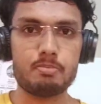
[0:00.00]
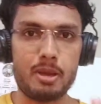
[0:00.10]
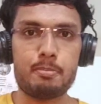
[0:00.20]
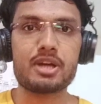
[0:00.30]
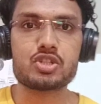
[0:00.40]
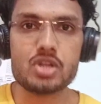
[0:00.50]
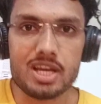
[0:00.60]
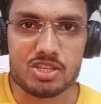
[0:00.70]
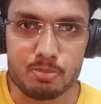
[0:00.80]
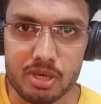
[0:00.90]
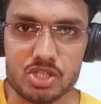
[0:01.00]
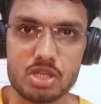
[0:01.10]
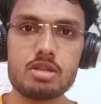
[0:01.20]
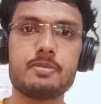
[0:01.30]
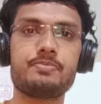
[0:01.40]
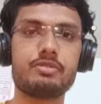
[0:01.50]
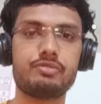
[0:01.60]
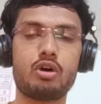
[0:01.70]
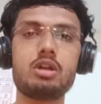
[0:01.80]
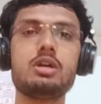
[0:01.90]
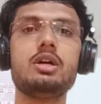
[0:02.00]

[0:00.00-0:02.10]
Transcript: my pectoralis major for